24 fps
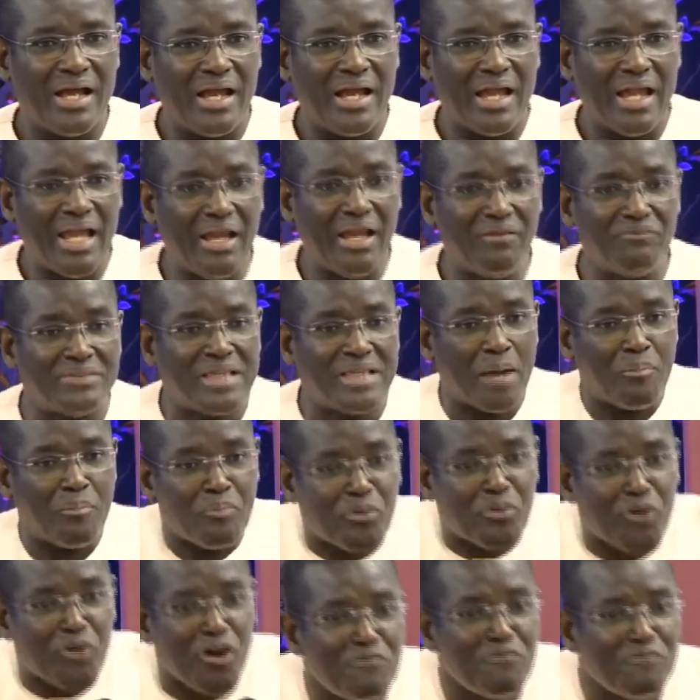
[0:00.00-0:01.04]
if the
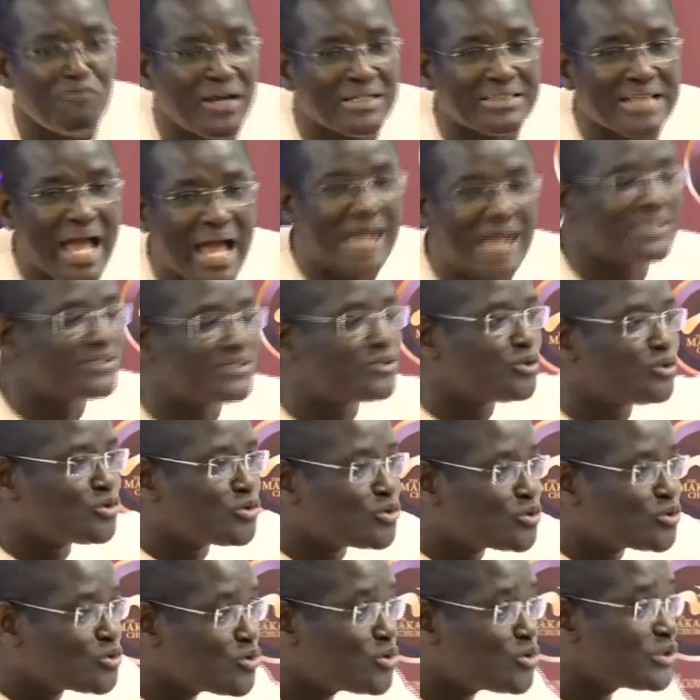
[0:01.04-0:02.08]
prophet asked you to
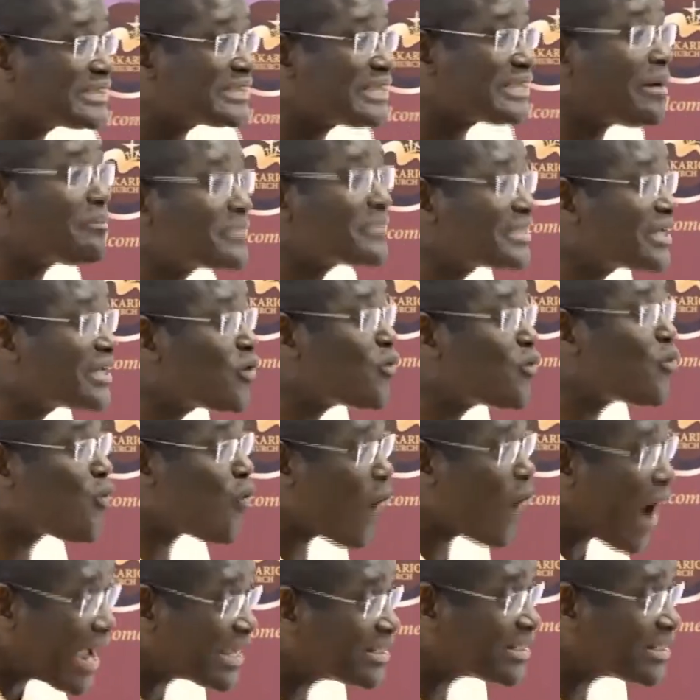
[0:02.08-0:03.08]
do something wild,